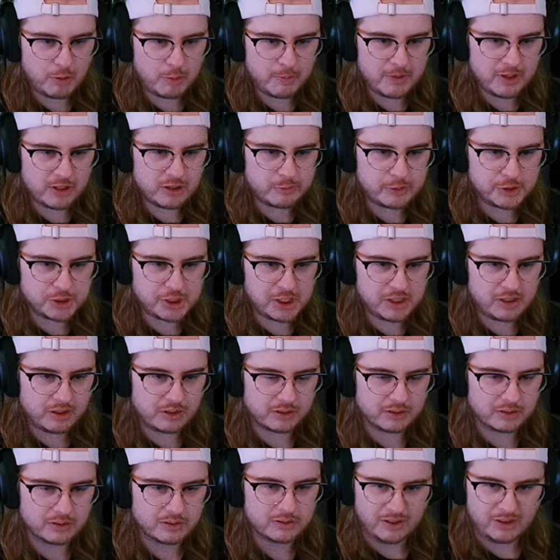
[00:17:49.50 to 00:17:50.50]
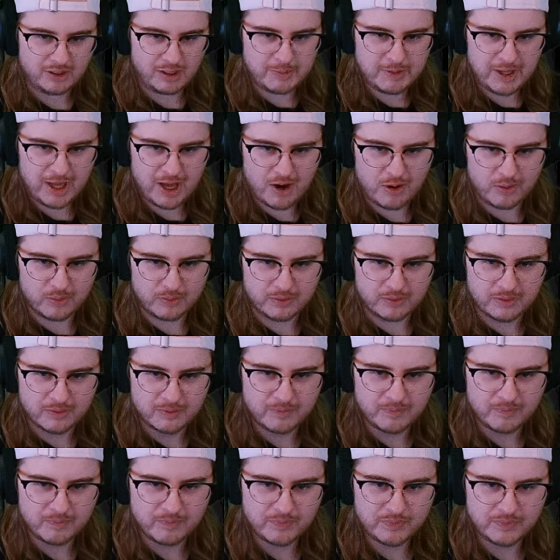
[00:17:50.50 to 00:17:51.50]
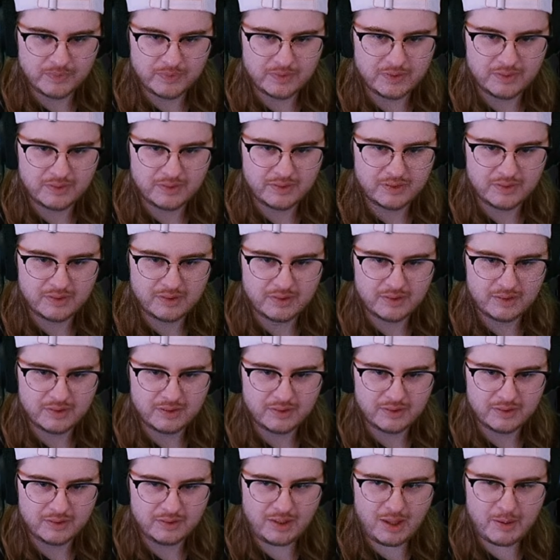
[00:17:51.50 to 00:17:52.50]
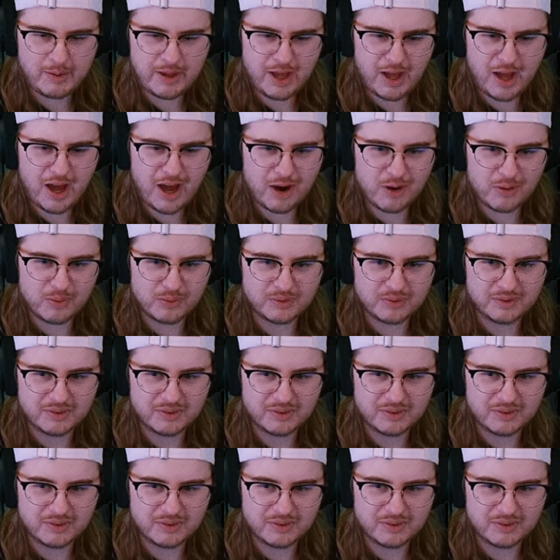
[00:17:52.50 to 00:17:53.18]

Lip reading: me in the machine? Let me out. Let me out.